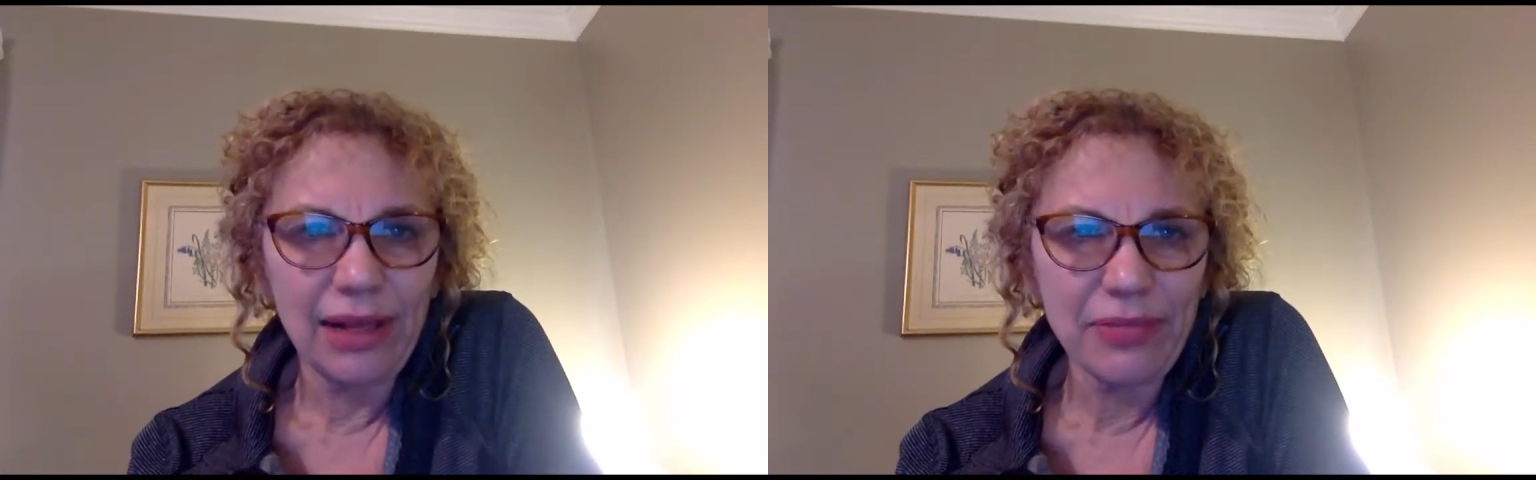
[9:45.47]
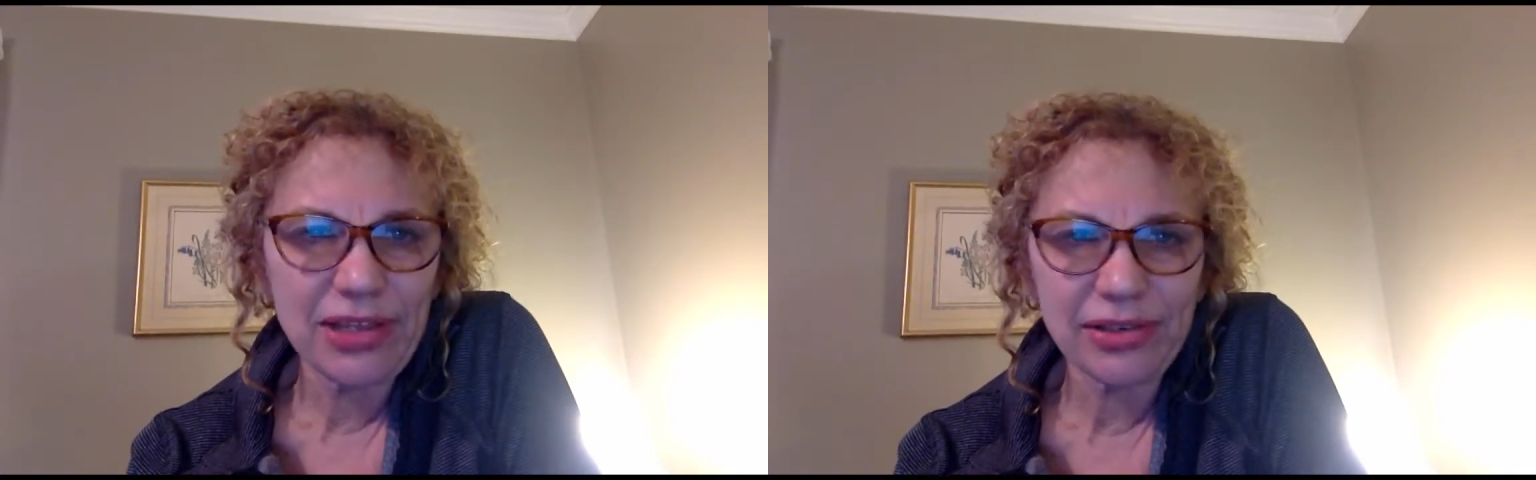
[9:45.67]

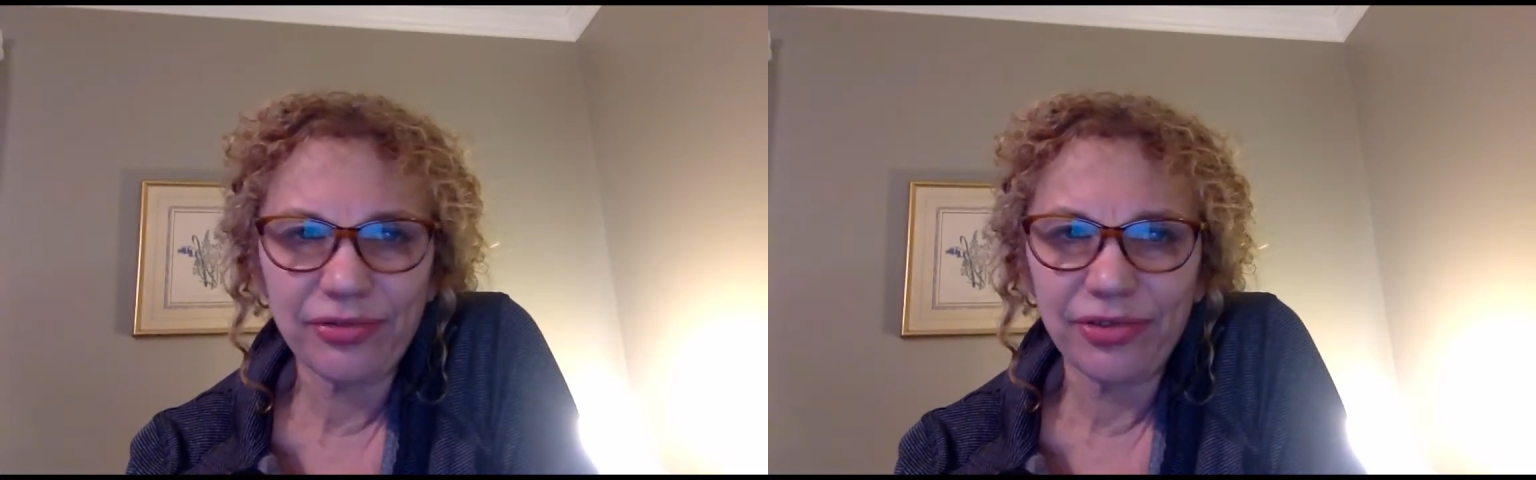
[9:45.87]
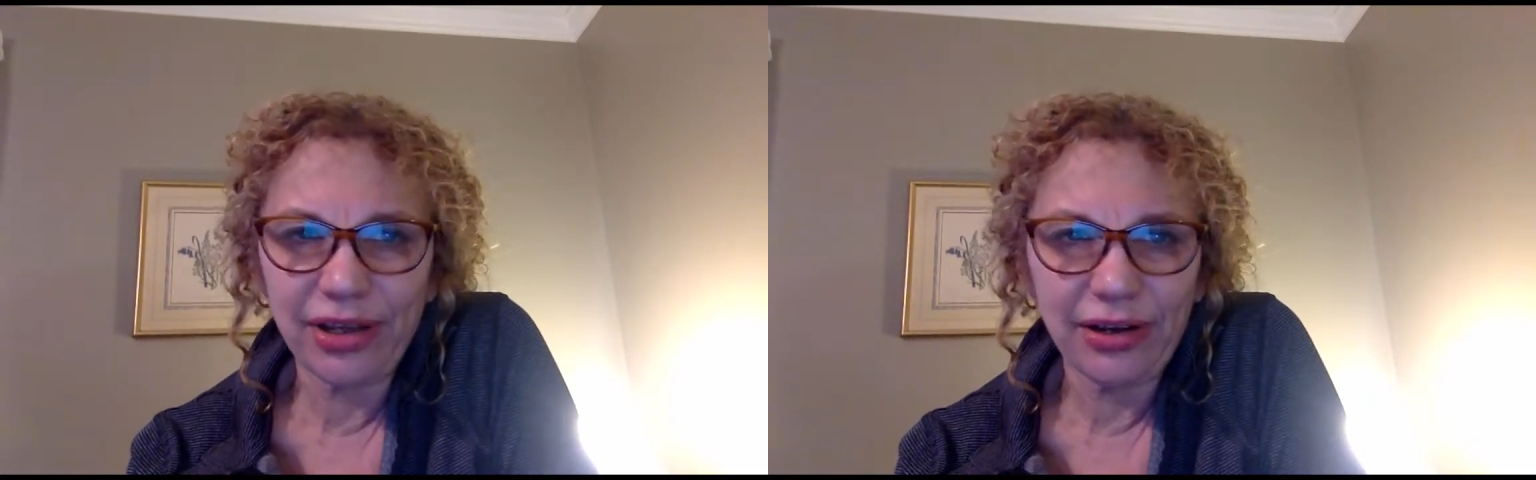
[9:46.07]
These are
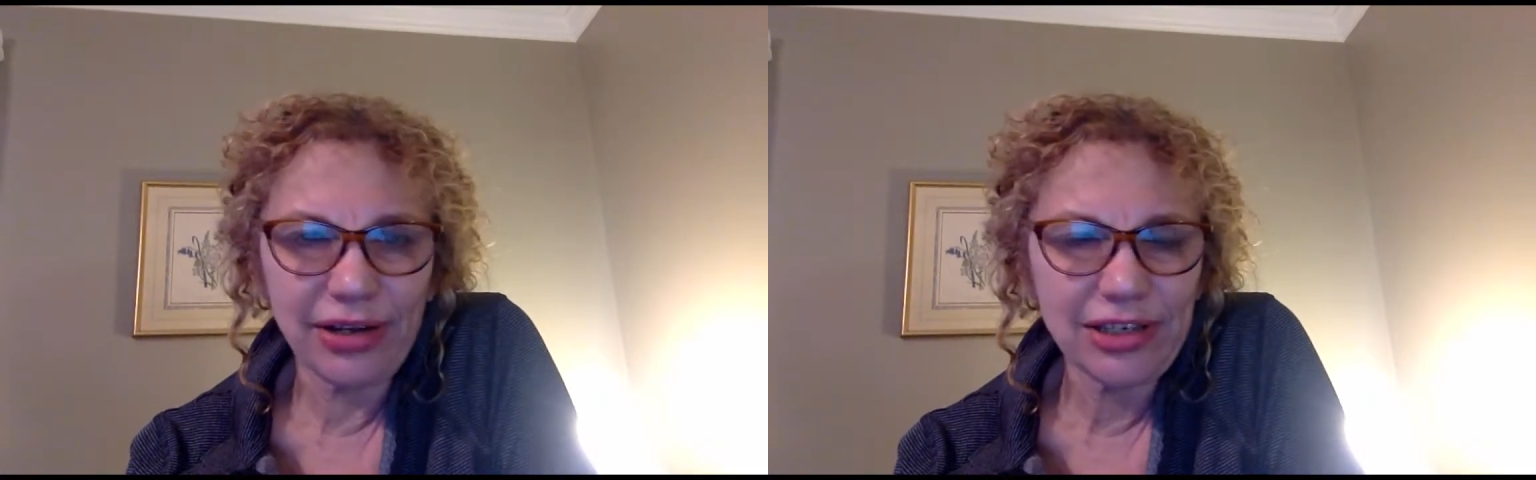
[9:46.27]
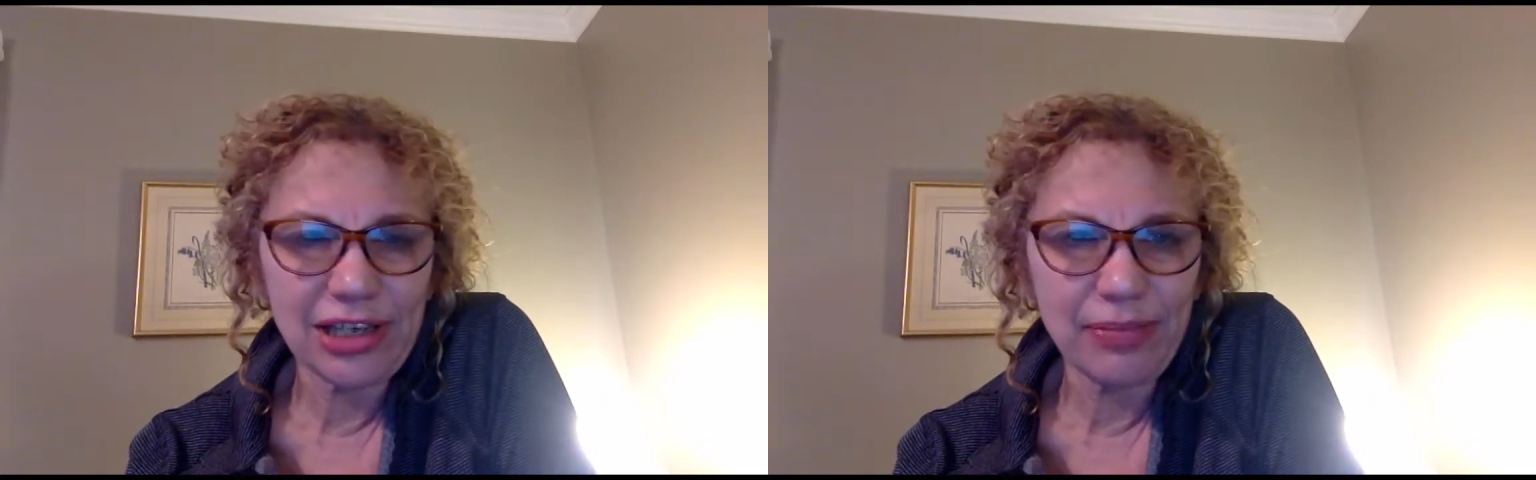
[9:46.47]

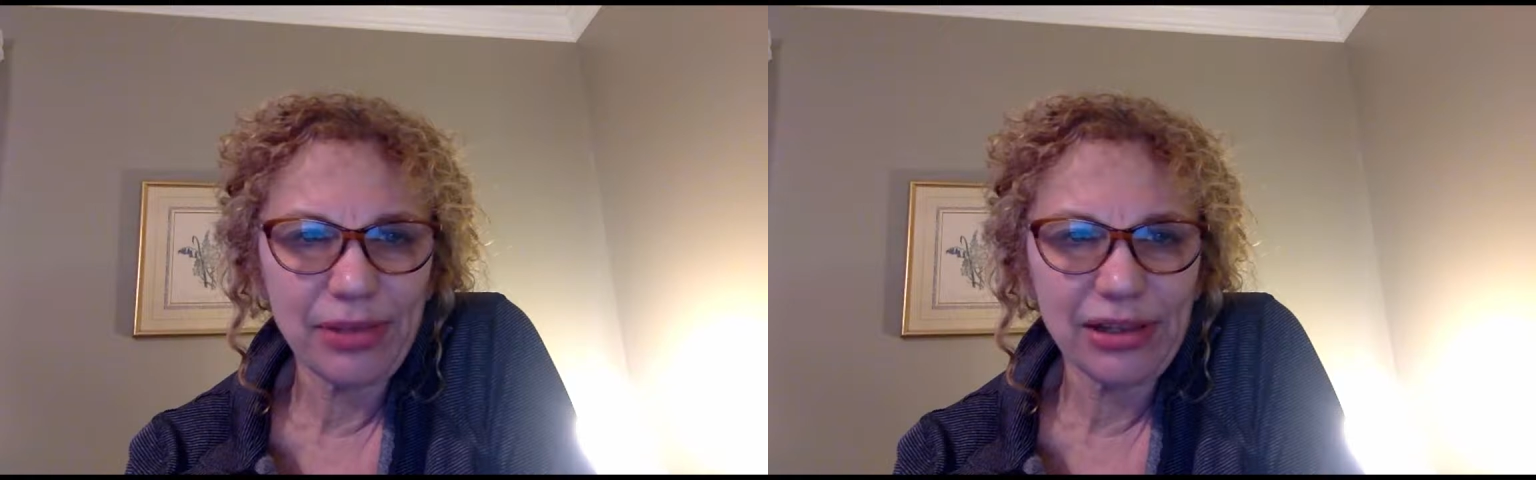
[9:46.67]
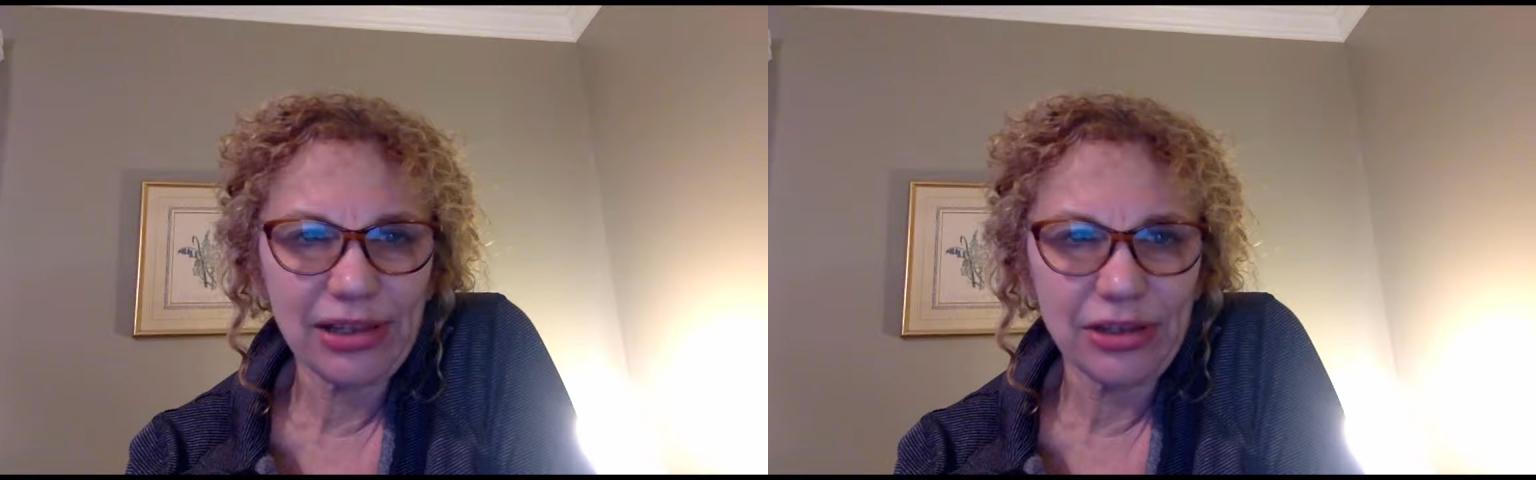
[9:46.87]
very
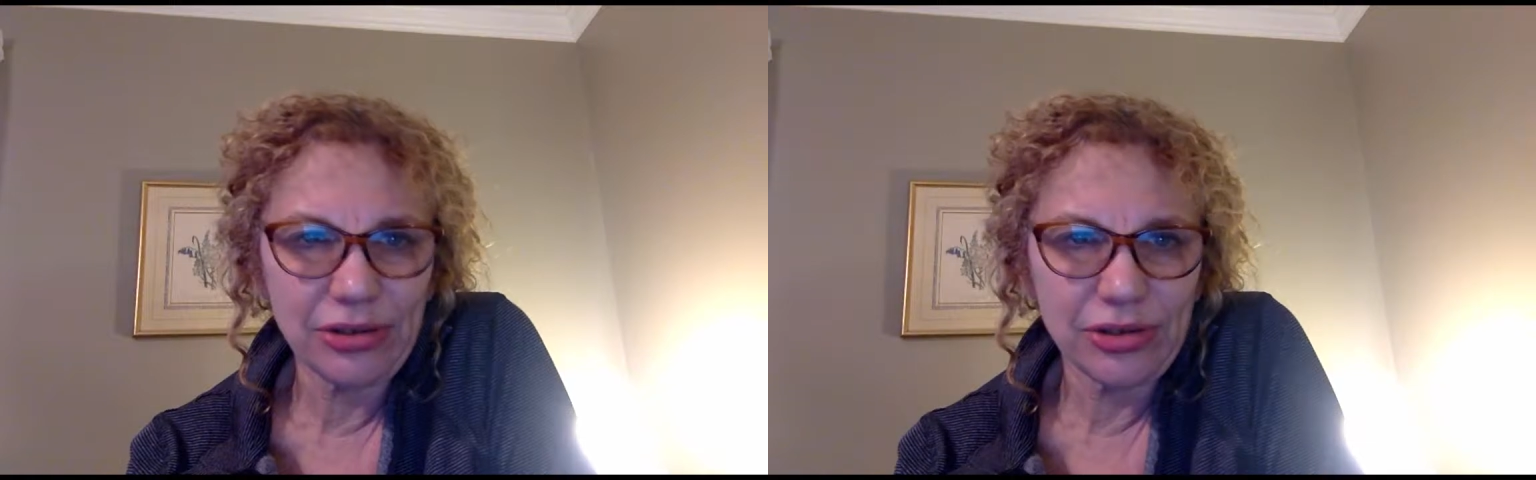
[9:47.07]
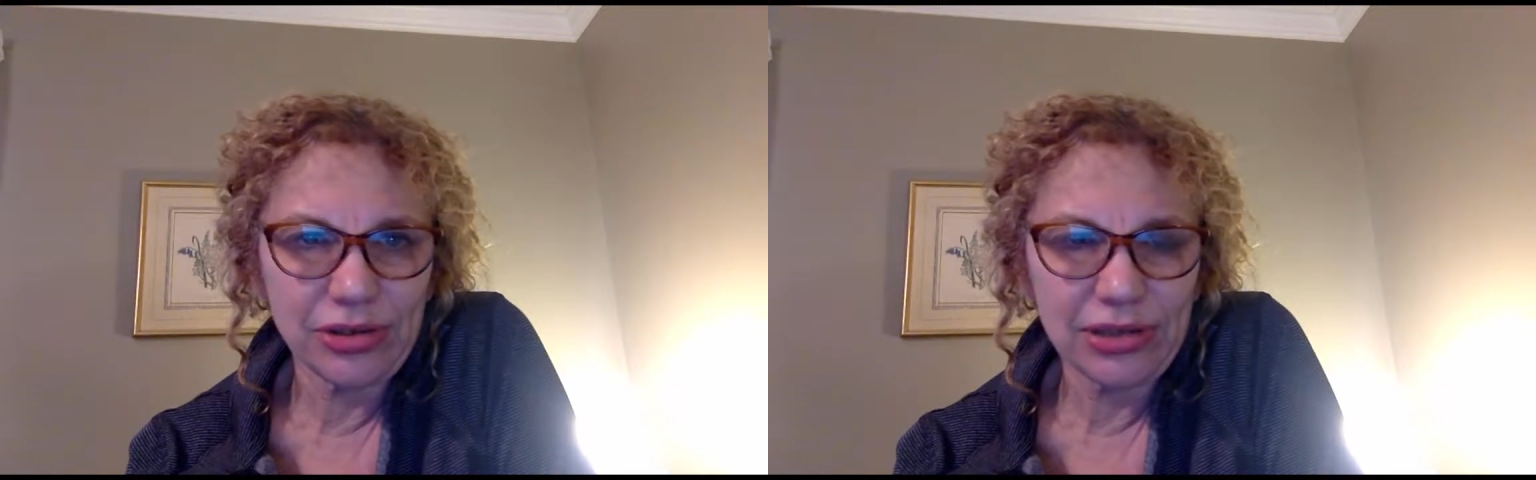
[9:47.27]
typically
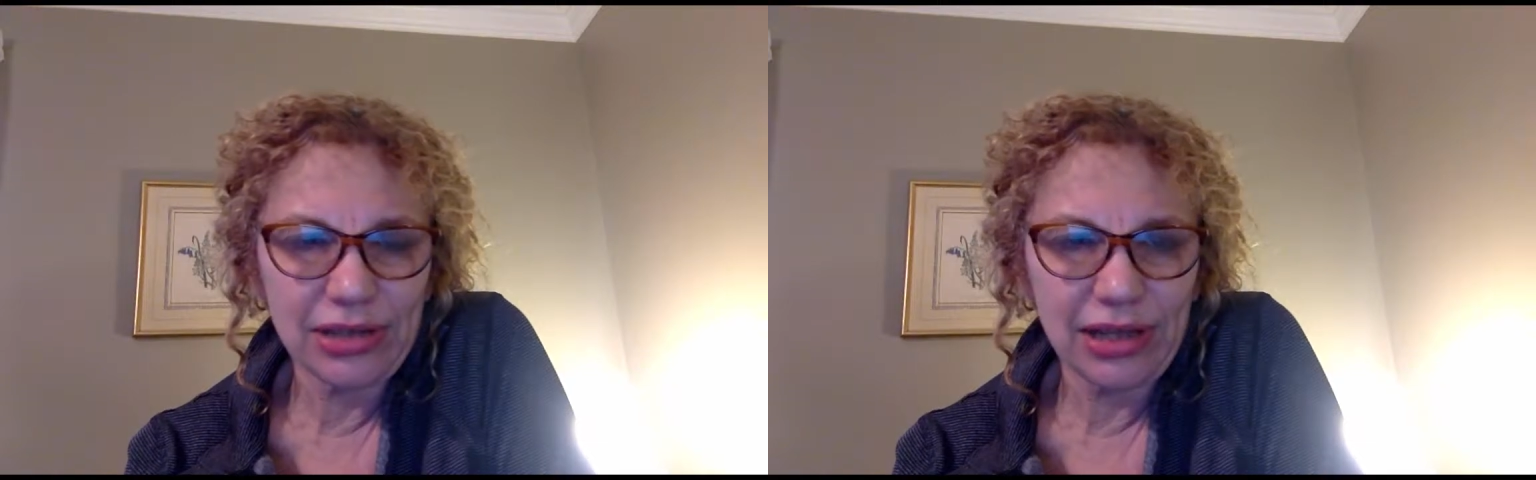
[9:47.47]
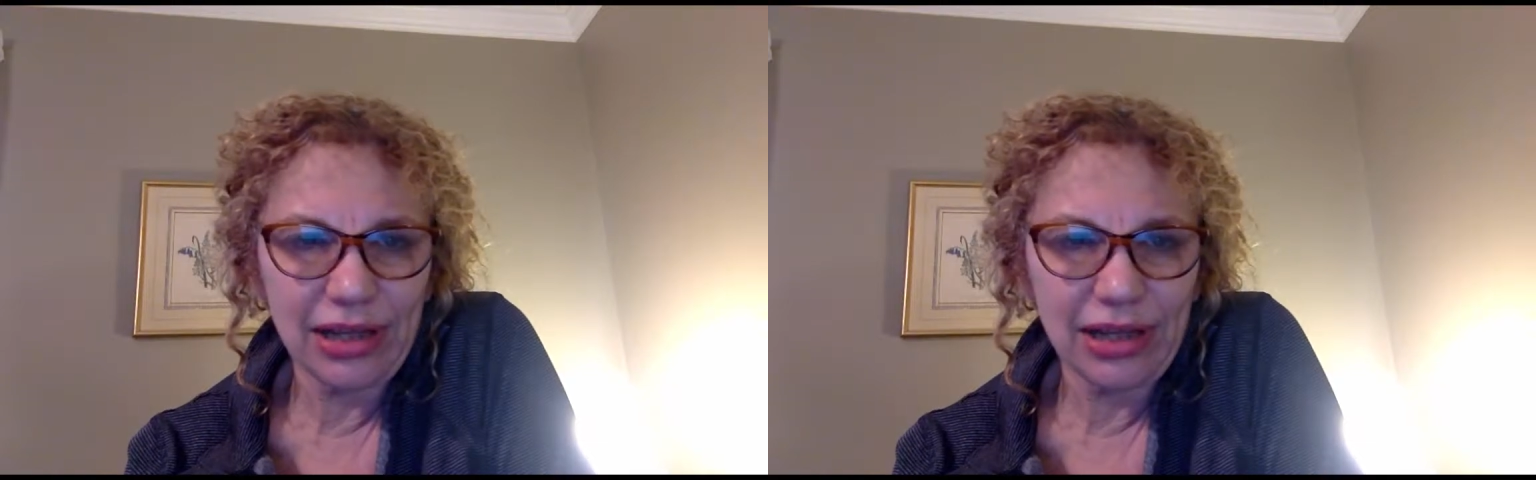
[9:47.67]
used